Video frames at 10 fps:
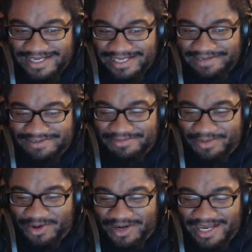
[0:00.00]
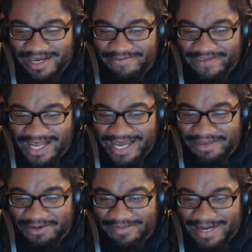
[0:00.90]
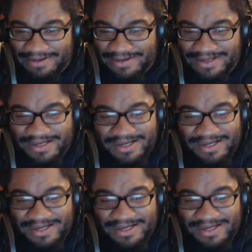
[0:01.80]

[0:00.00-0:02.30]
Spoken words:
give support and I fly into a mountain.